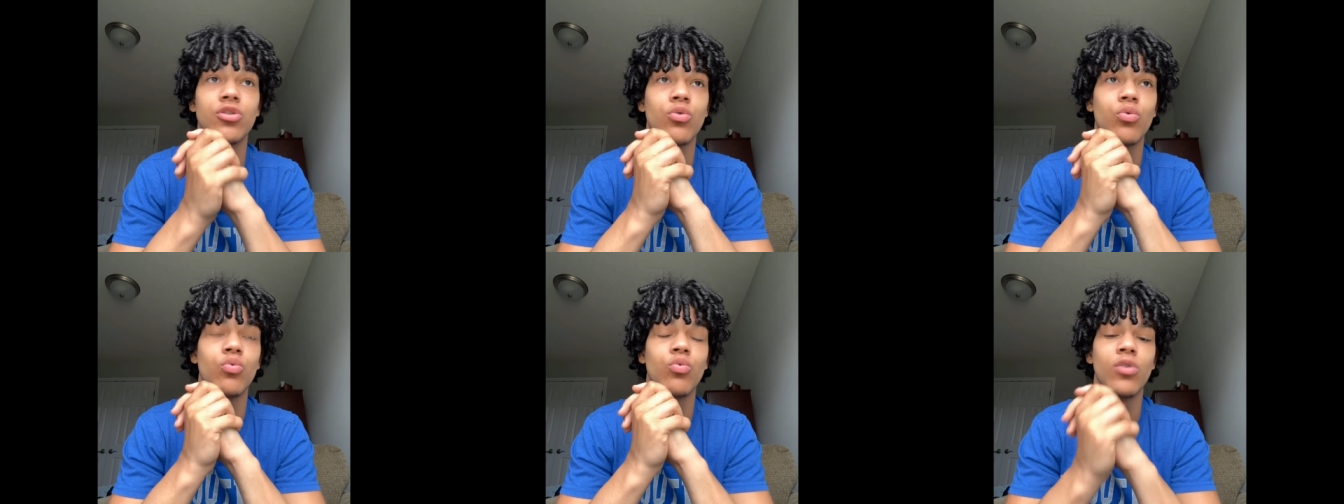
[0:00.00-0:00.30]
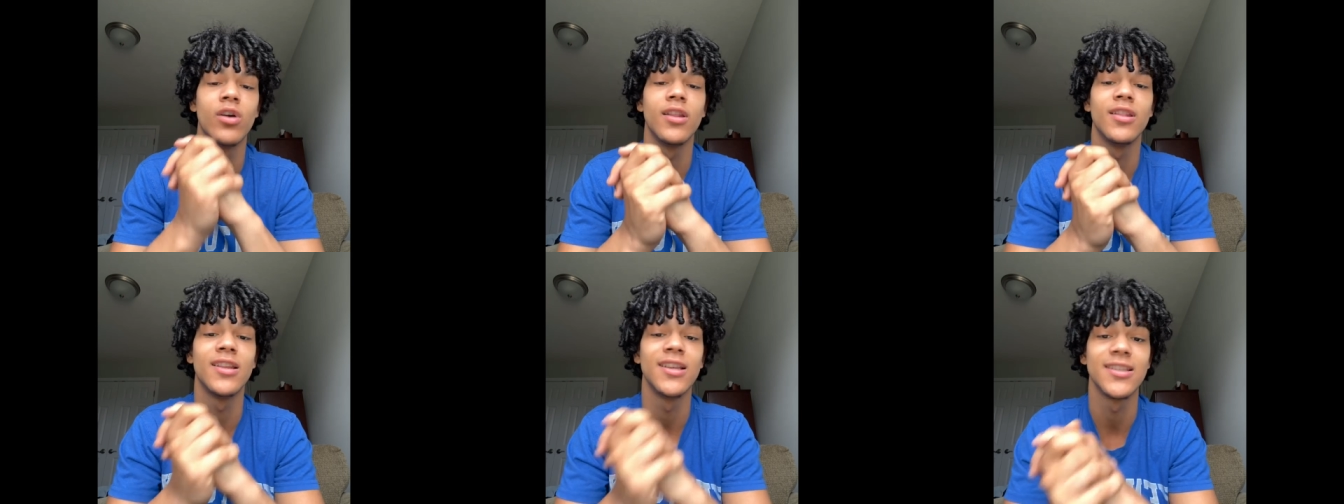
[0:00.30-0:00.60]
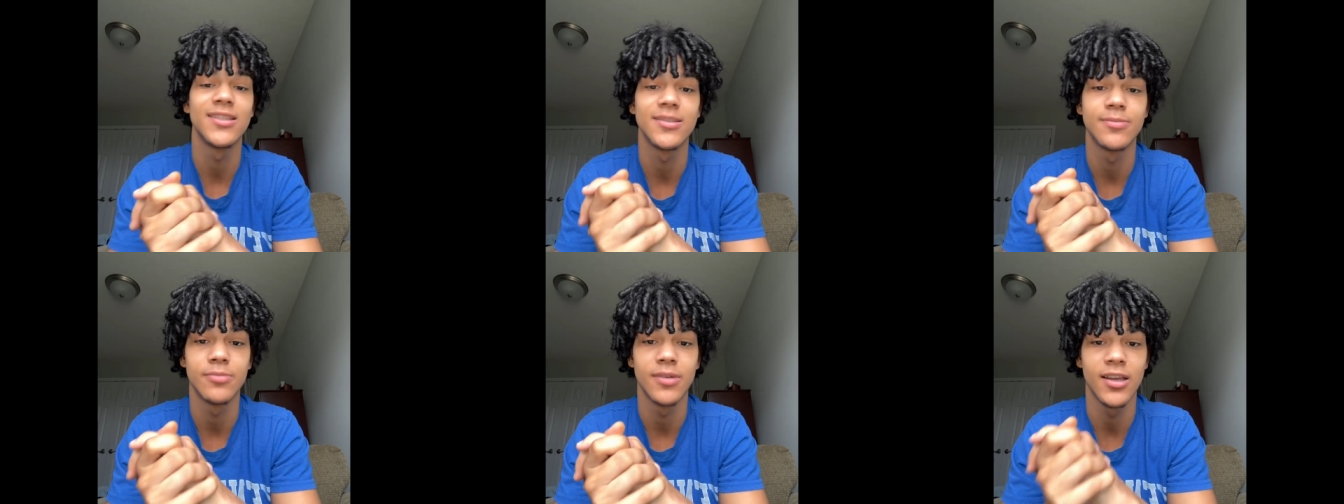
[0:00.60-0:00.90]
what
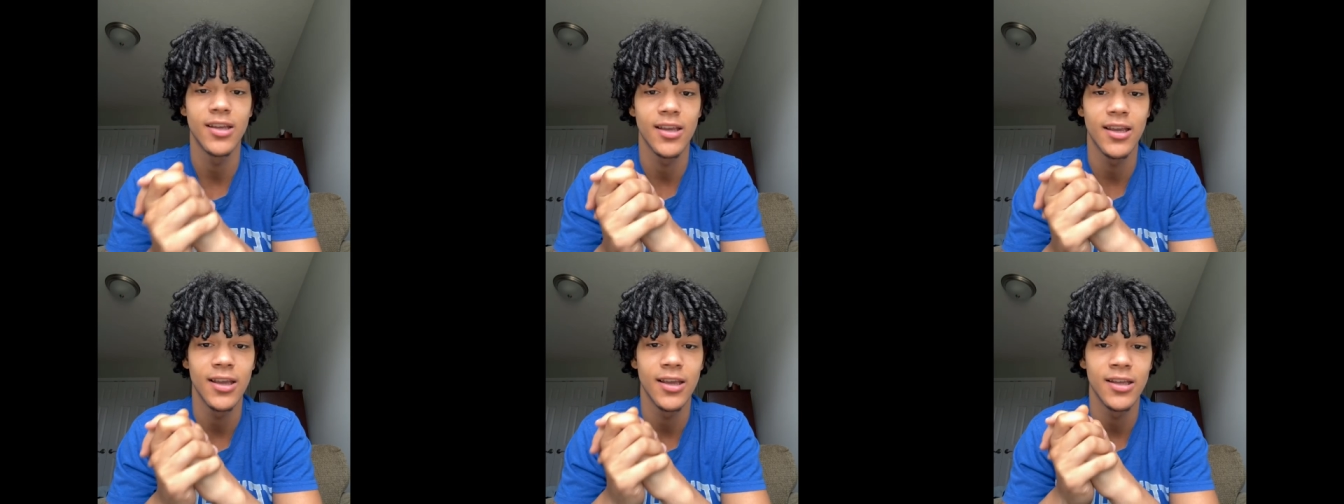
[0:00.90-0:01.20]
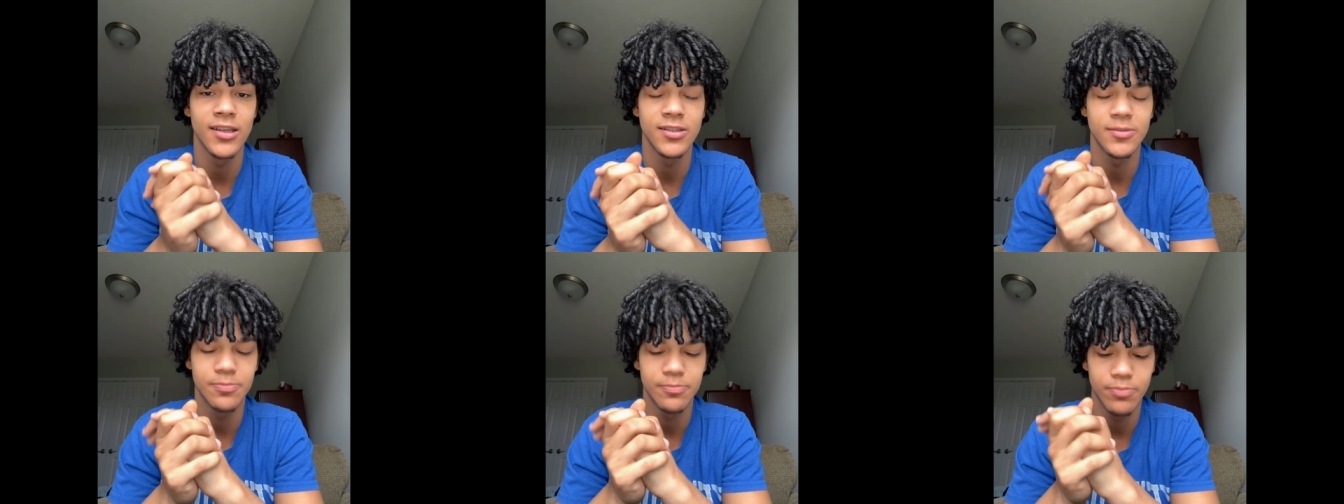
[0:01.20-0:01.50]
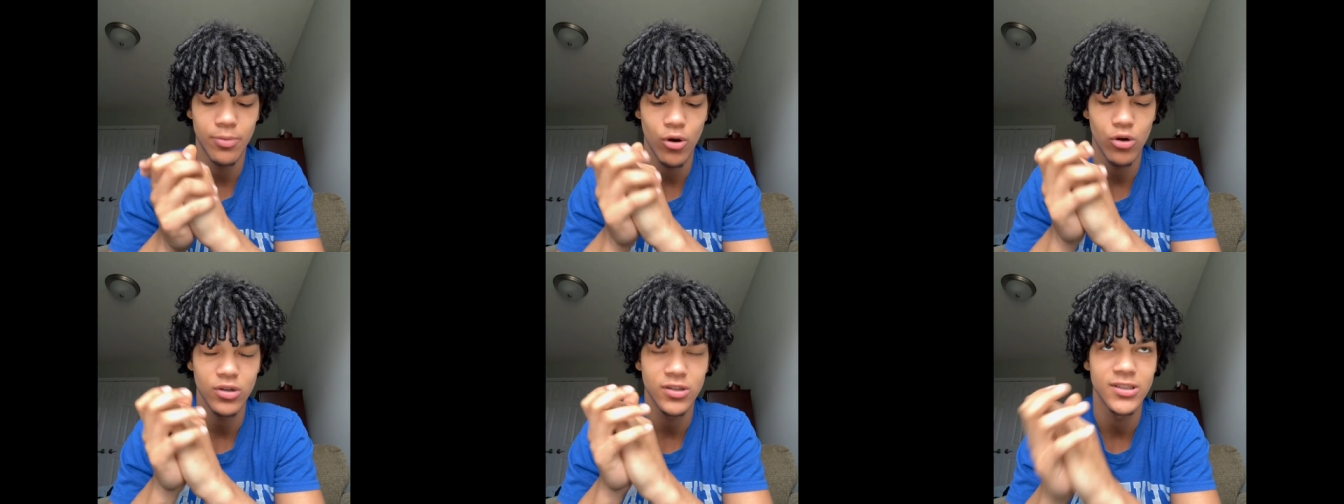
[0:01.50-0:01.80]
this is
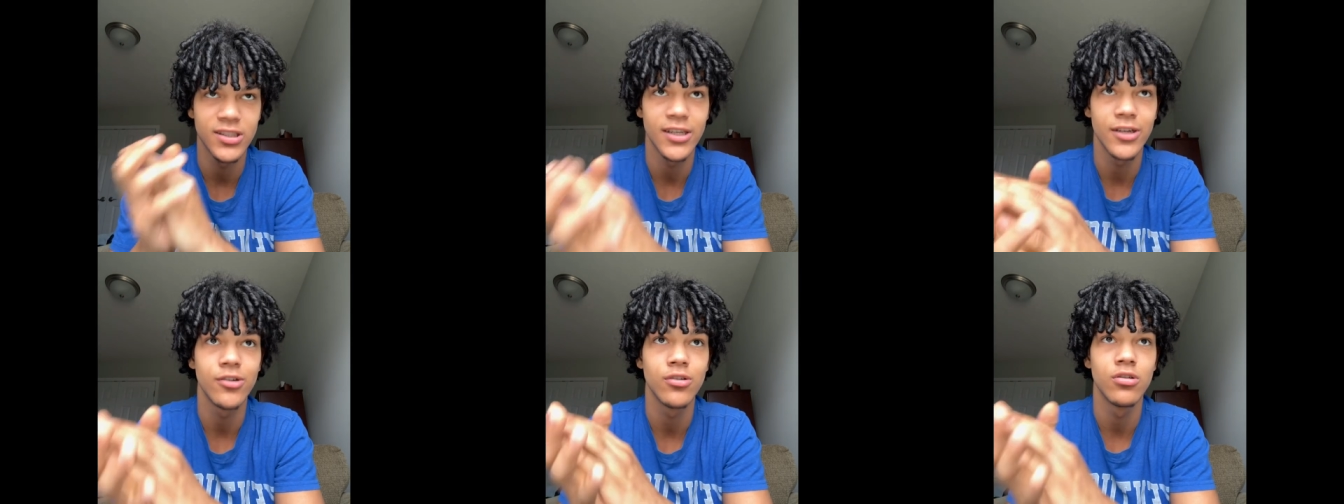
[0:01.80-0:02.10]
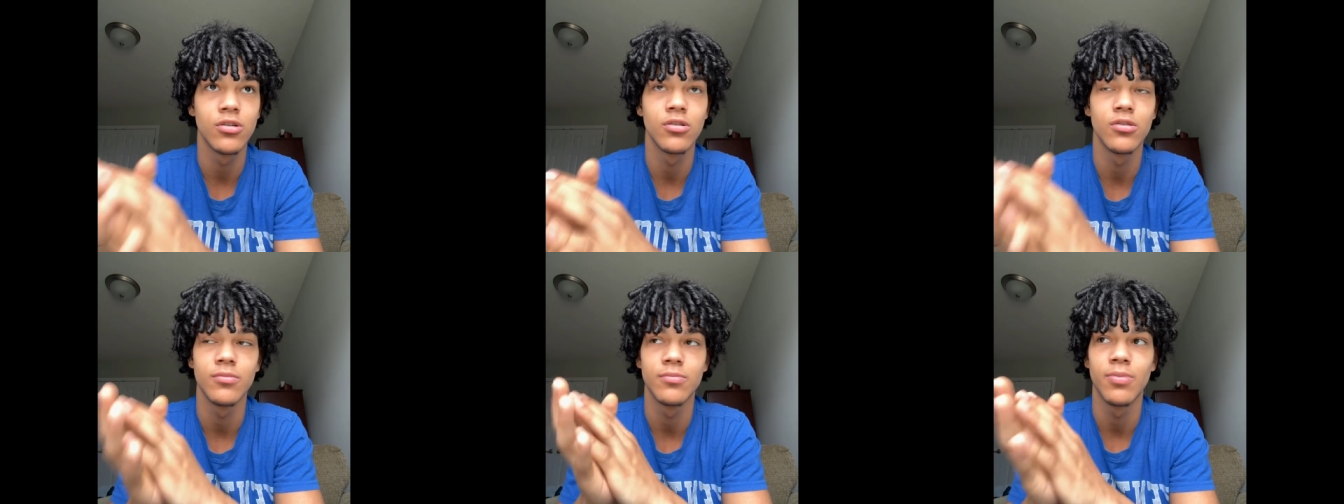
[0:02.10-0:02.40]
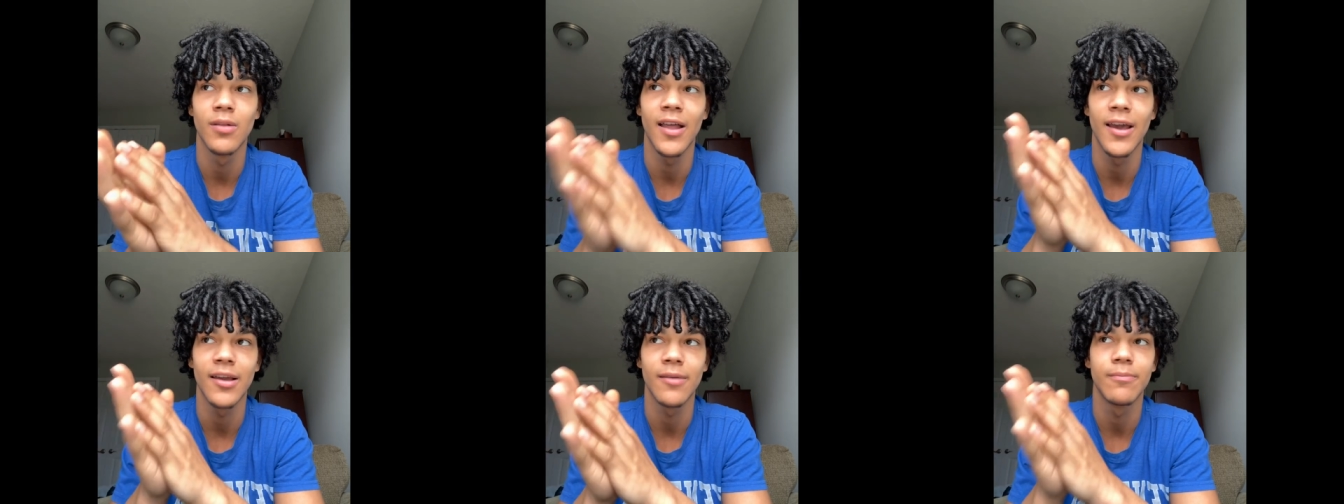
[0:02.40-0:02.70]
particular
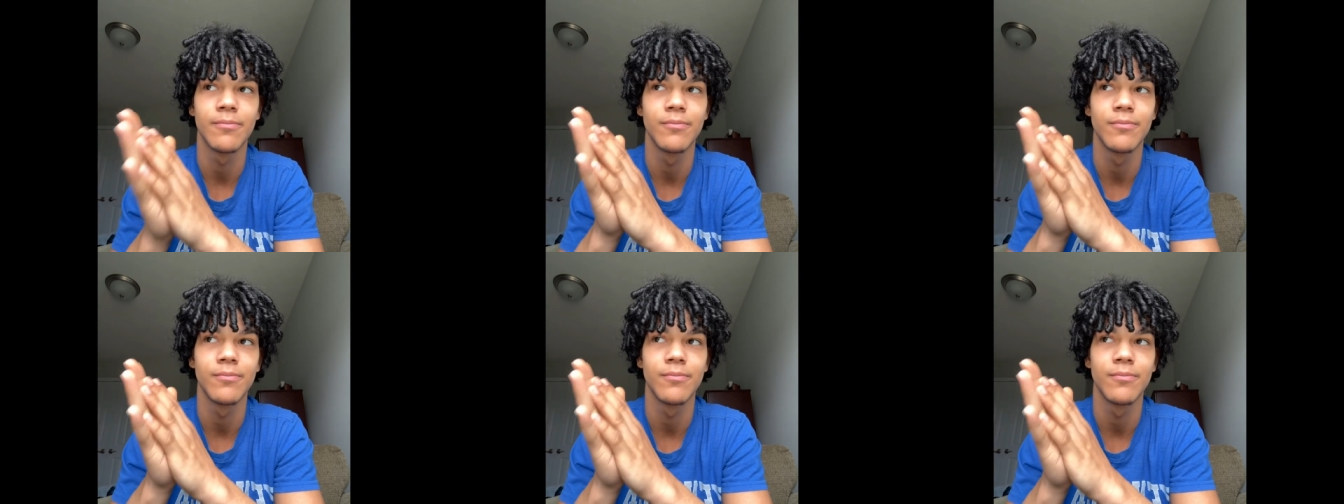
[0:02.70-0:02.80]
like